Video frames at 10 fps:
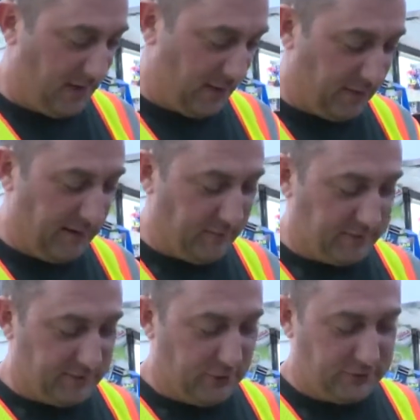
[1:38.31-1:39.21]
I would have
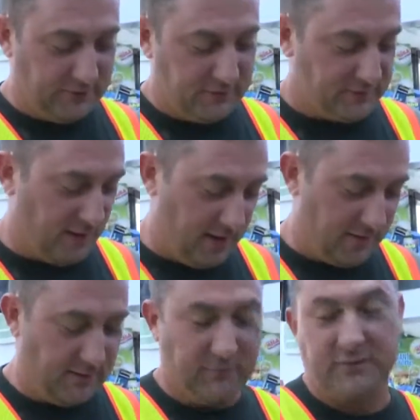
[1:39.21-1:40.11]
my toes in the
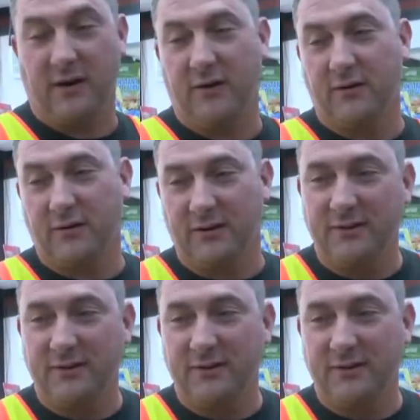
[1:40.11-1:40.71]
sand and retire early.